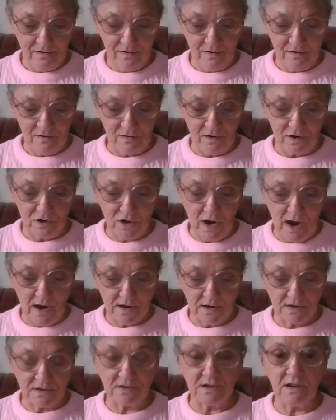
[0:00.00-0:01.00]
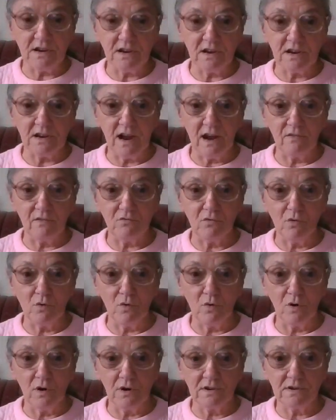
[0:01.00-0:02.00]
Which I hadn't seen it had
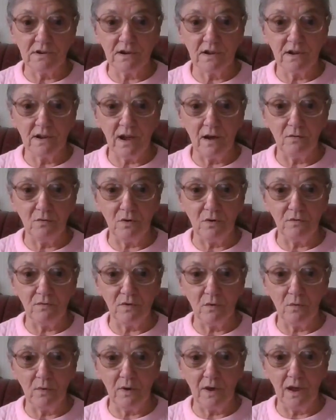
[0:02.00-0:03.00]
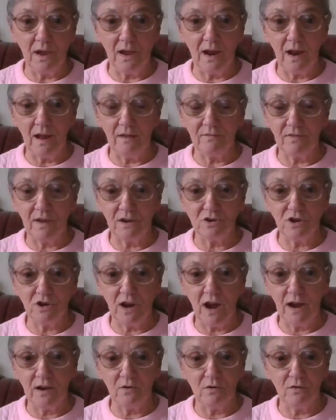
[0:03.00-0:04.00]
rolled out of the way and after she
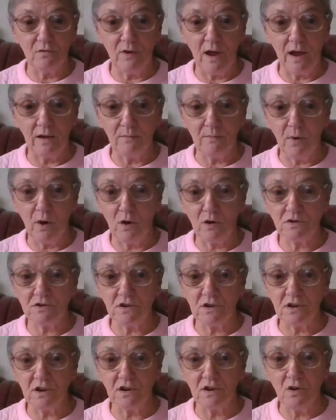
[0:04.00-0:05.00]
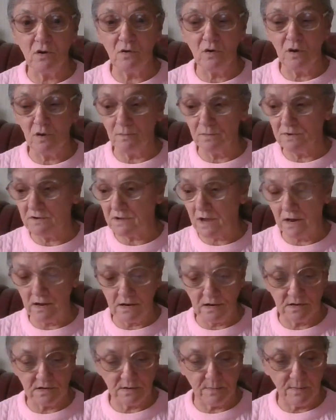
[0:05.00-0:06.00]
had all had parcelled it all up and sent
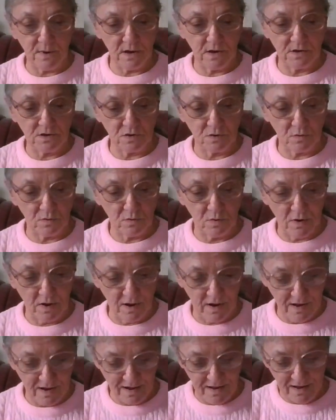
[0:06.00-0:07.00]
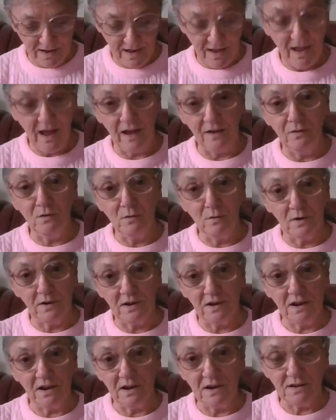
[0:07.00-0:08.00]
it to me so I know what
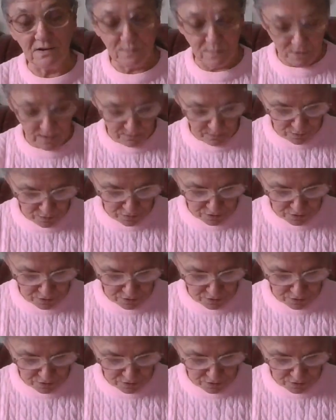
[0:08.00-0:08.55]
it is but I'm going to